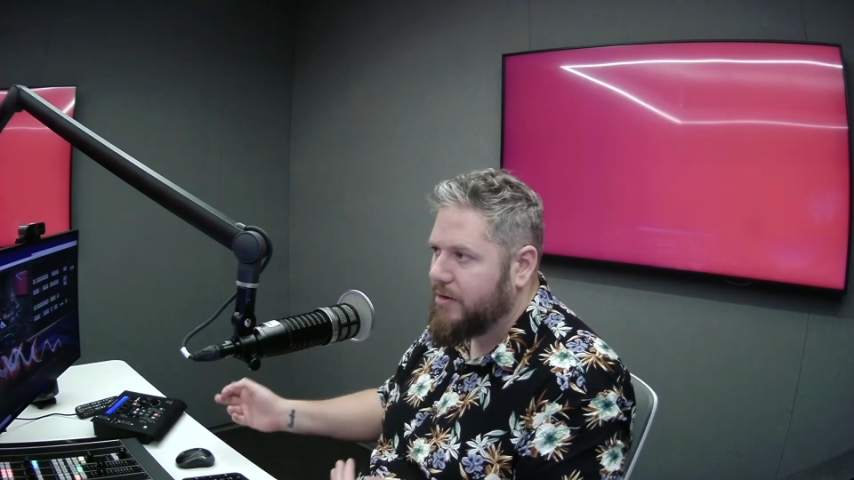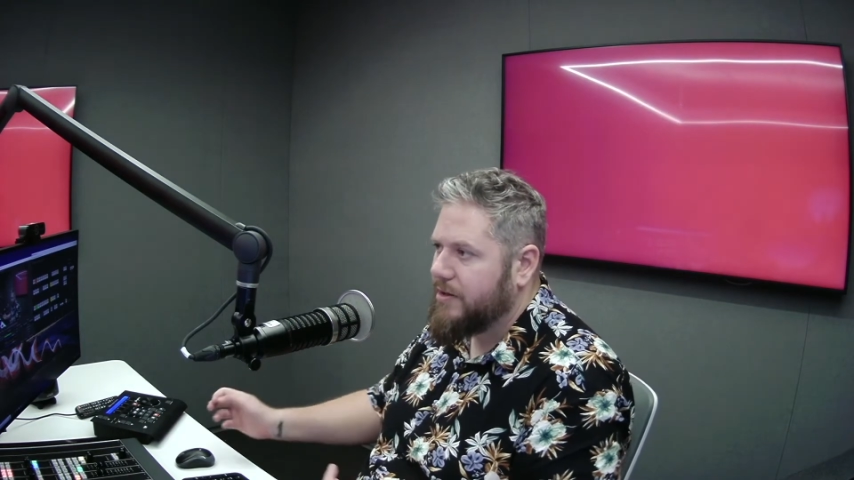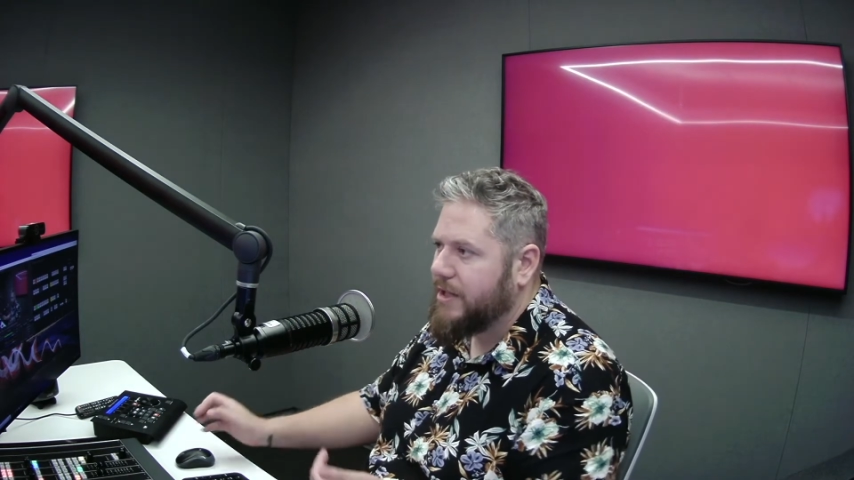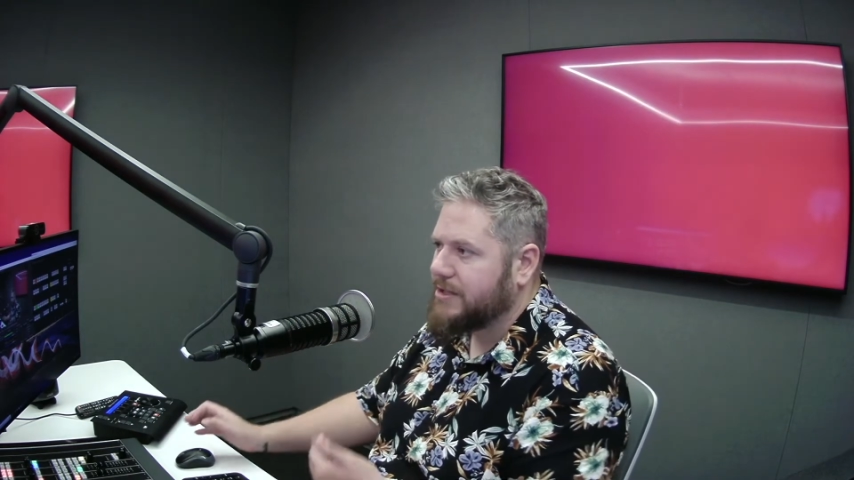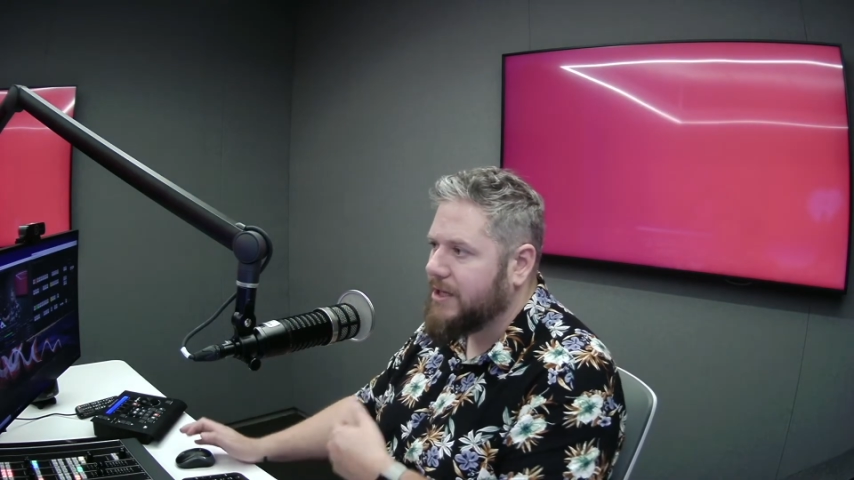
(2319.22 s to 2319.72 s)

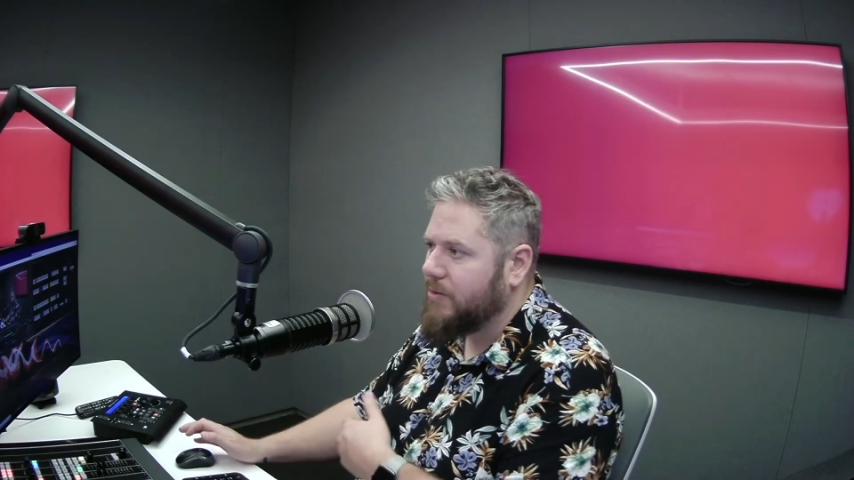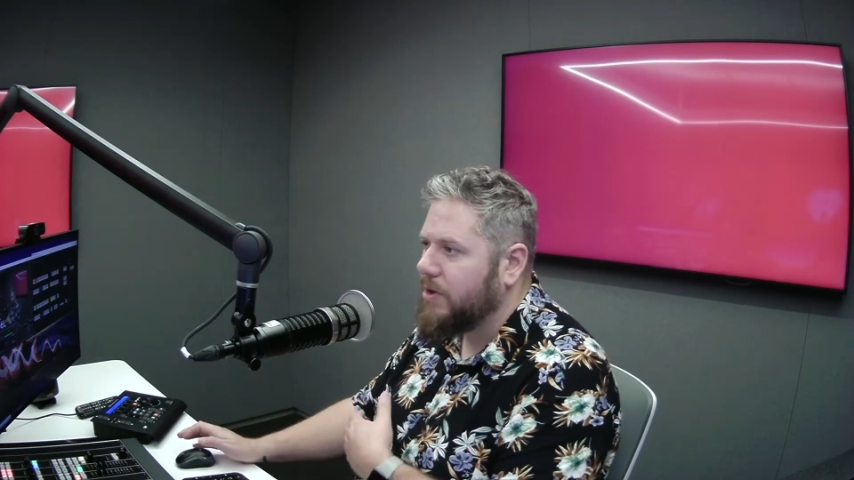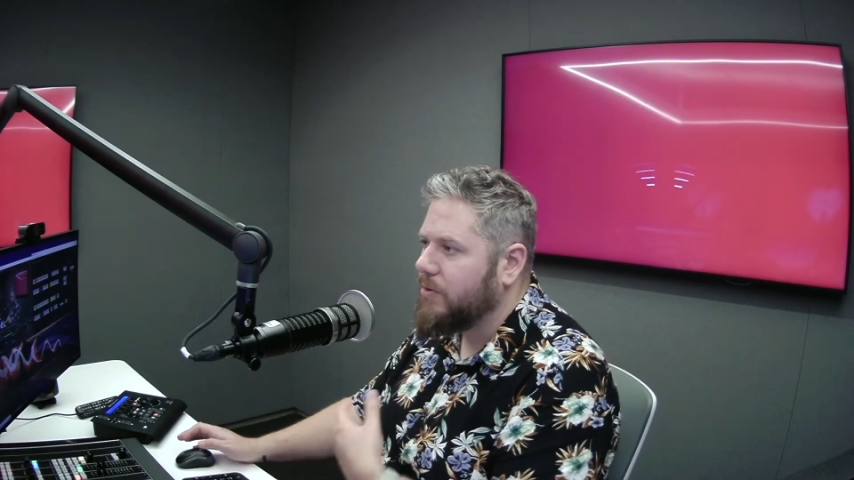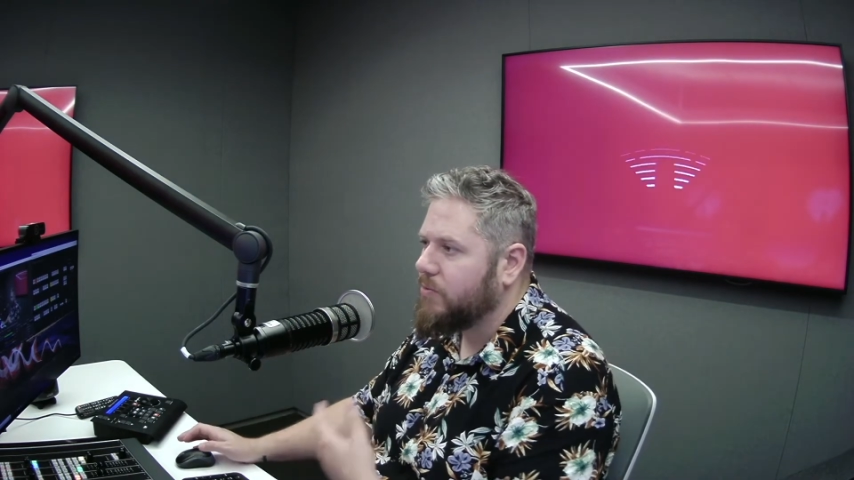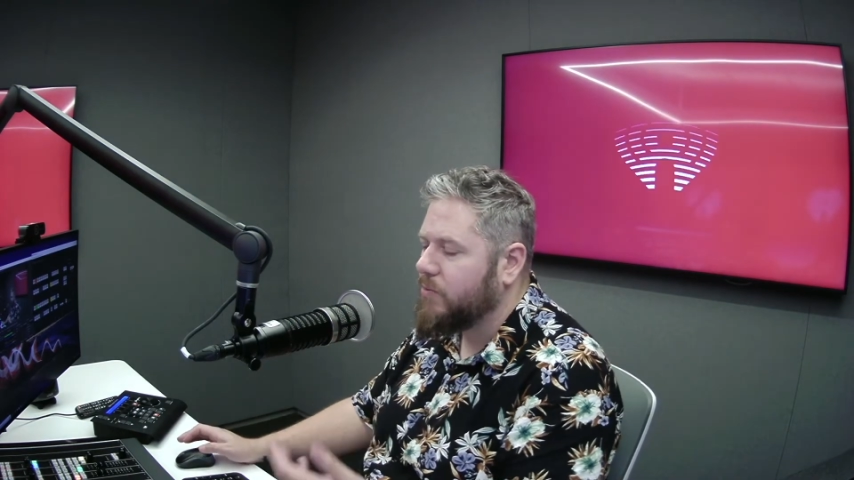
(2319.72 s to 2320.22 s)
That's like what you
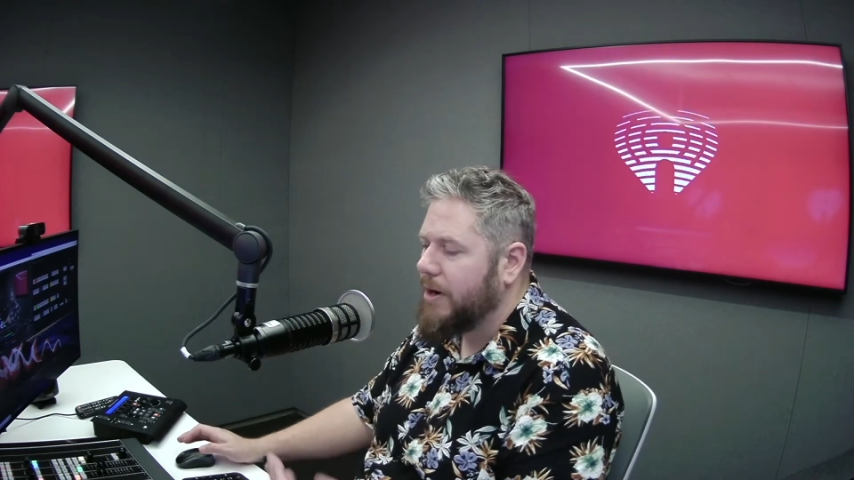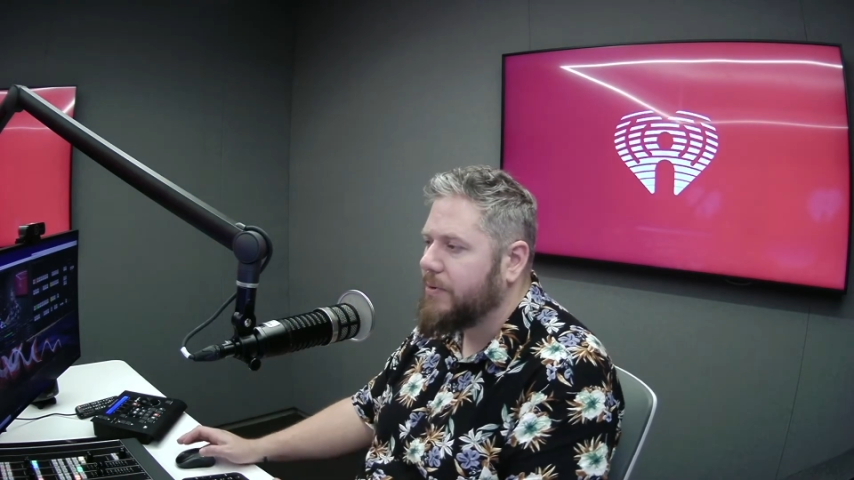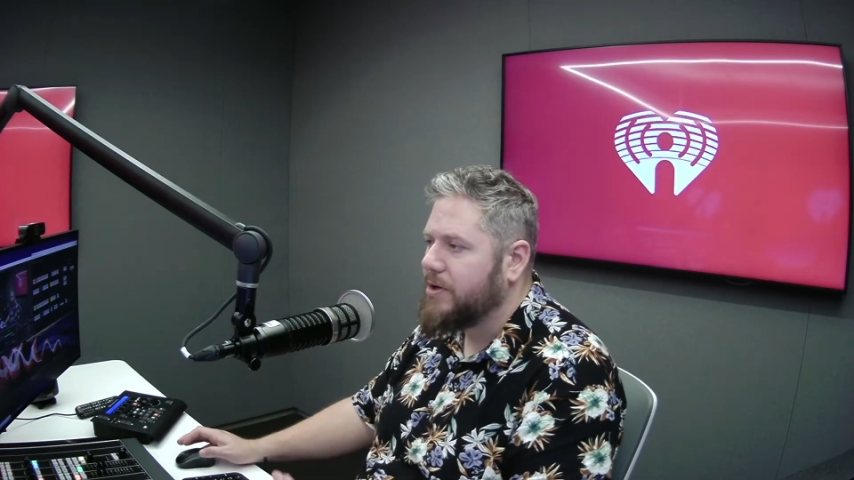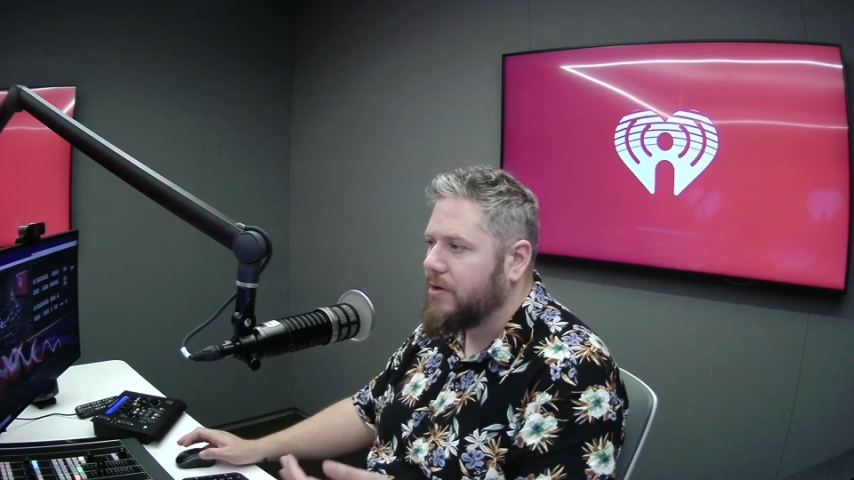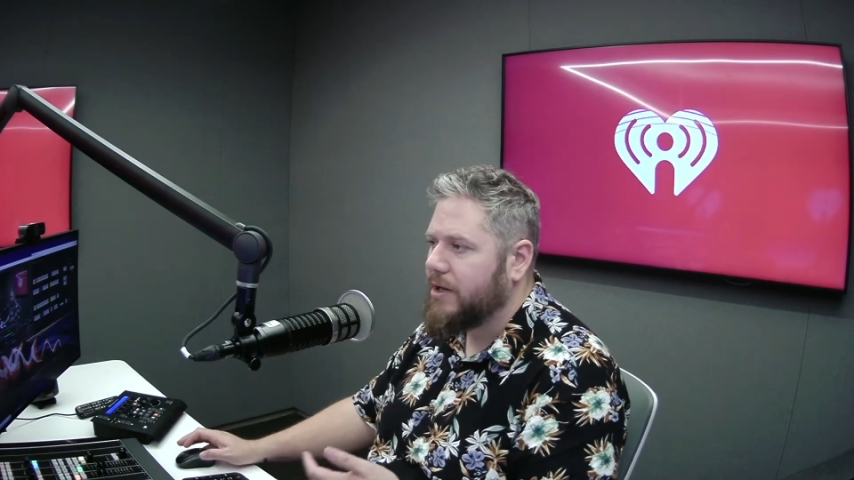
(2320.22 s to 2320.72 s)
wear when
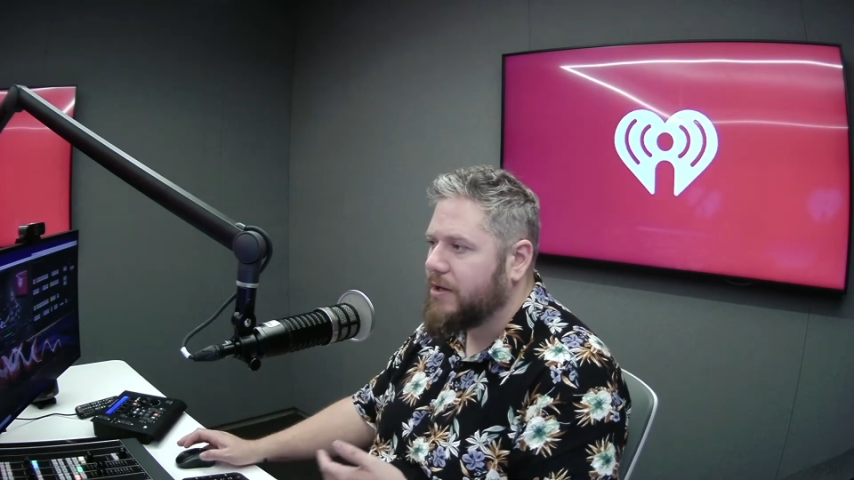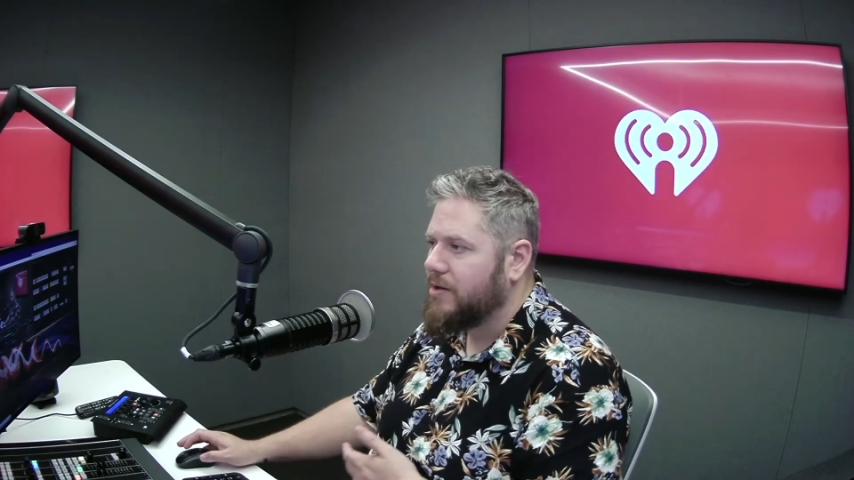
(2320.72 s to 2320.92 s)
you're like